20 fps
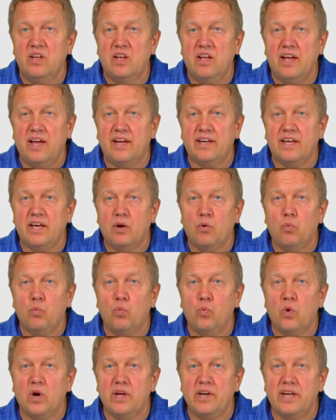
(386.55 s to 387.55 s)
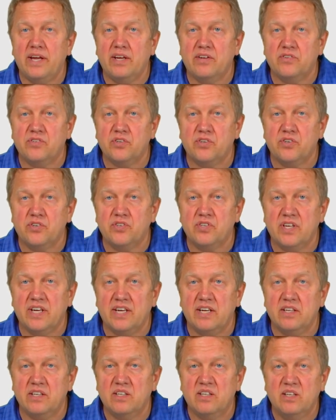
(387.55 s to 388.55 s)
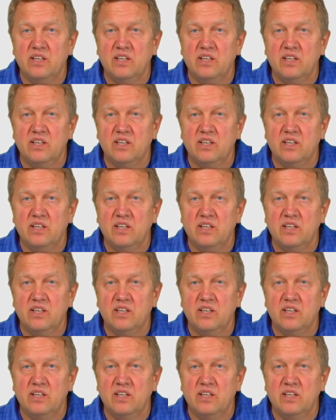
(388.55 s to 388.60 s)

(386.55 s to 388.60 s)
and get one answer set,